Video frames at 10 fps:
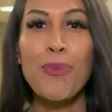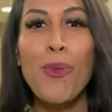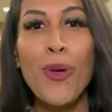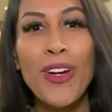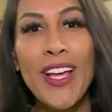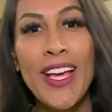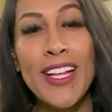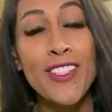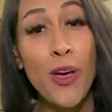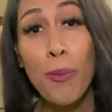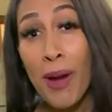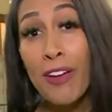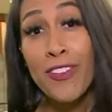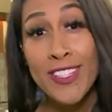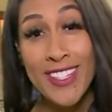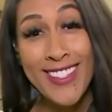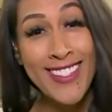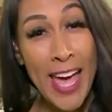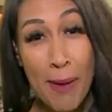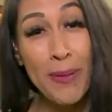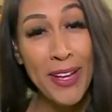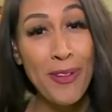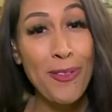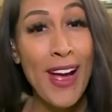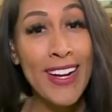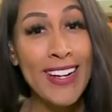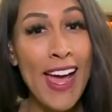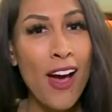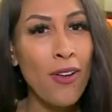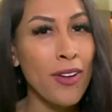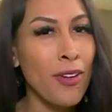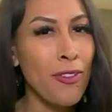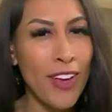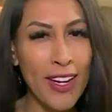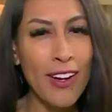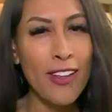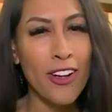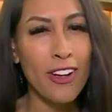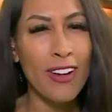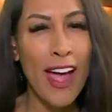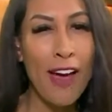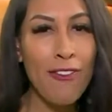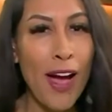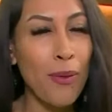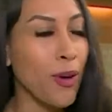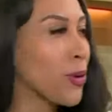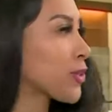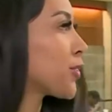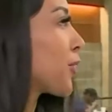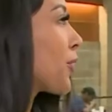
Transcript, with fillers: Good morning. And so breakfast is happening right now, and we've got another half hour or